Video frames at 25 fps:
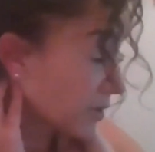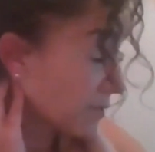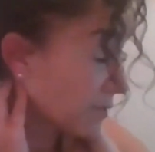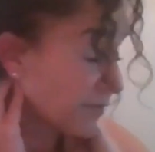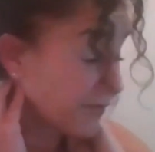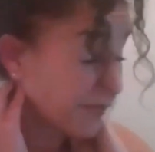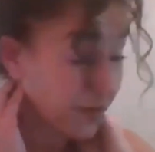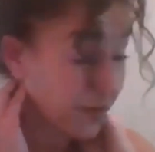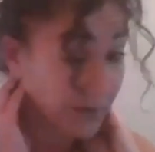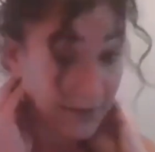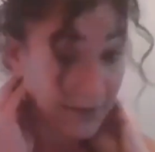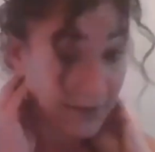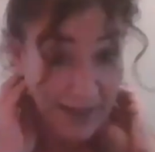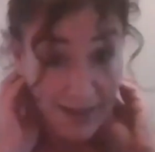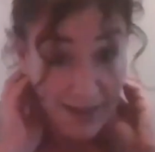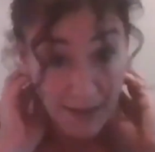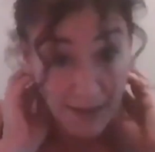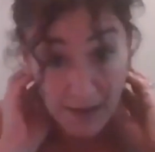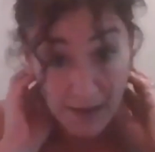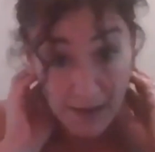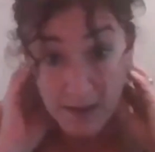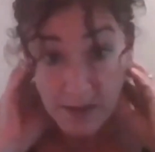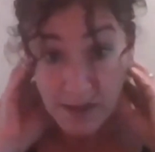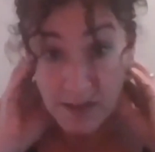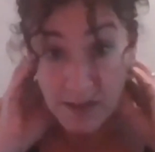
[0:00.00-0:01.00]
of our neck.
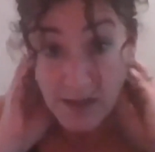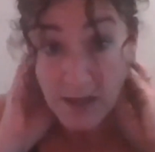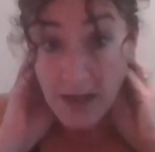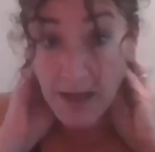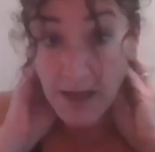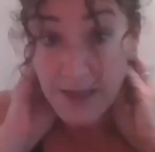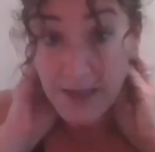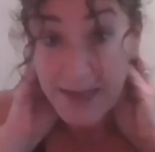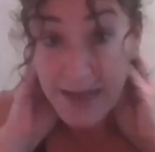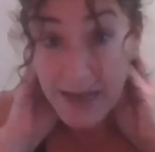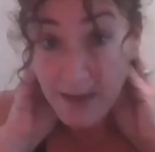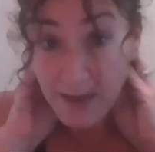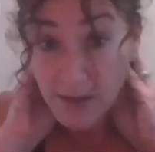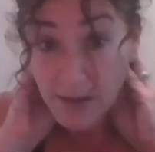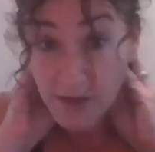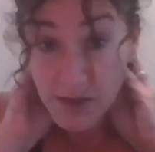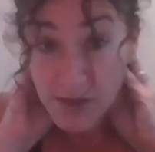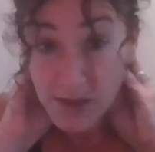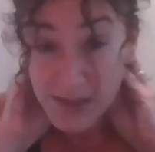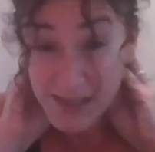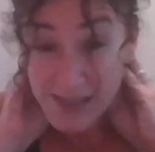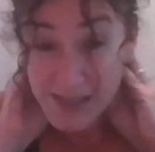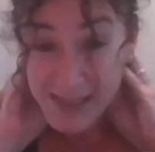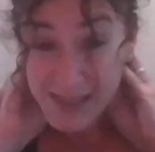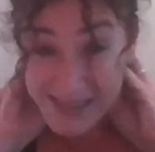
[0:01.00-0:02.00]
Again,
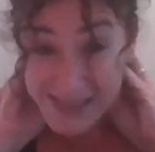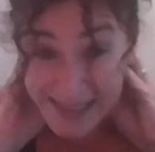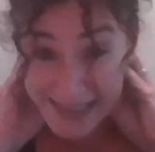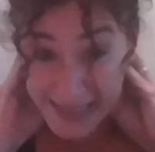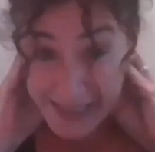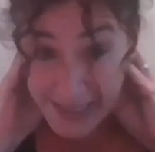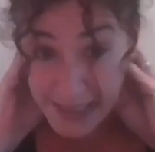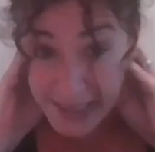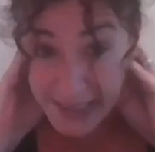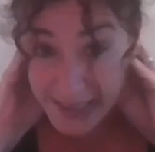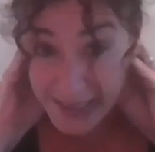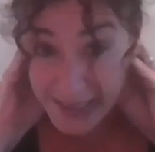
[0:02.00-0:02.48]
sinking